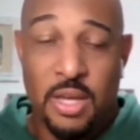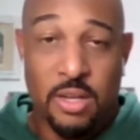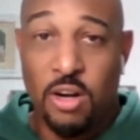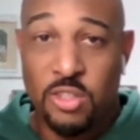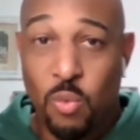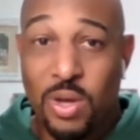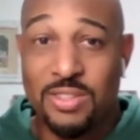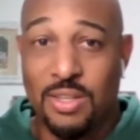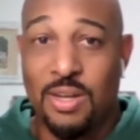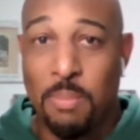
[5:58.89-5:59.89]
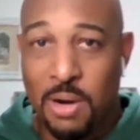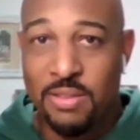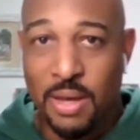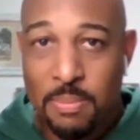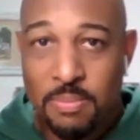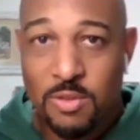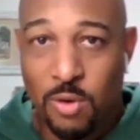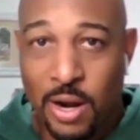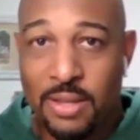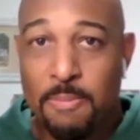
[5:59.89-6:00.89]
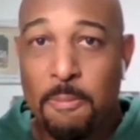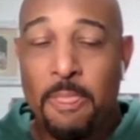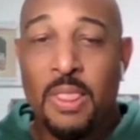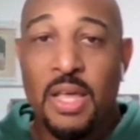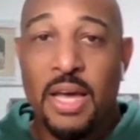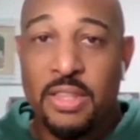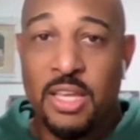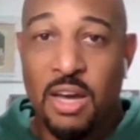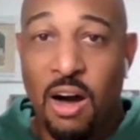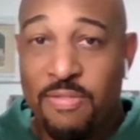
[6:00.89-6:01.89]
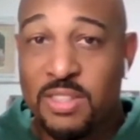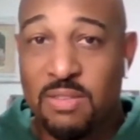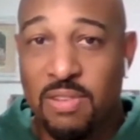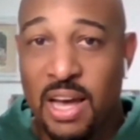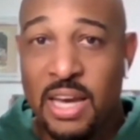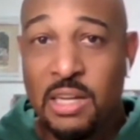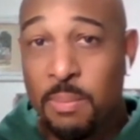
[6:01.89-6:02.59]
Carson Wentz among them, right? The offensive line, a